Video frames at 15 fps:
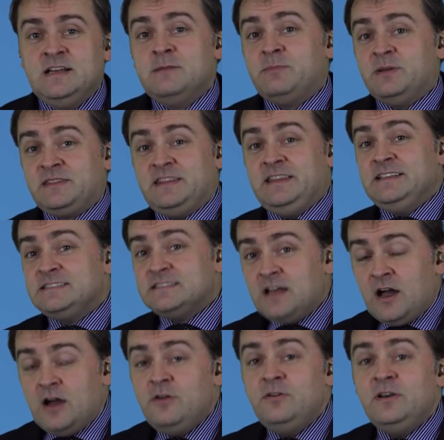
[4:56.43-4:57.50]
but this
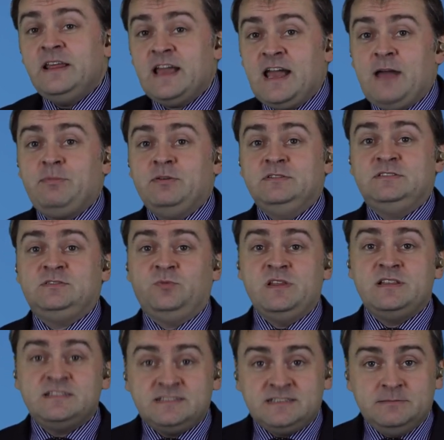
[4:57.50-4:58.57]
only happens with
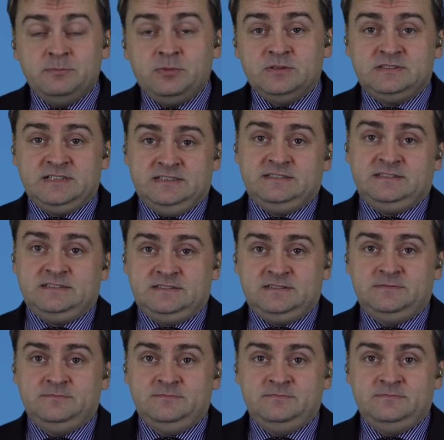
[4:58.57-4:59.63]
simple
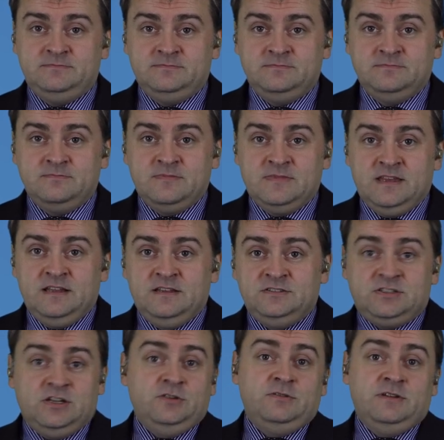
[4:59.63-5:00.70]
tenses.
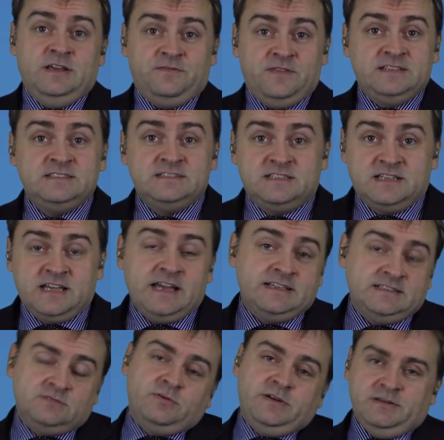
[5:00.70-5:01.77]
So if this is the
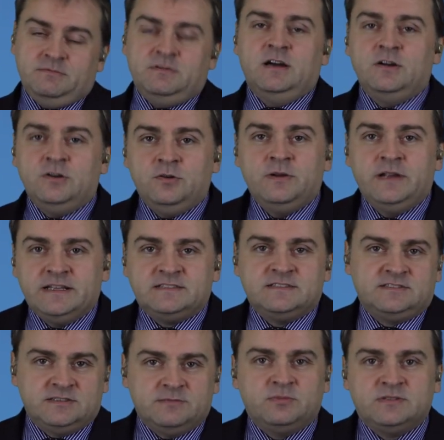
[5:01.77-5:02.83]
case, we know it's a
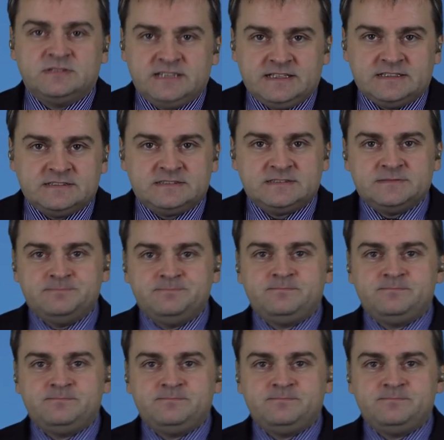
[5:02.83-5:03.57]
simple tense.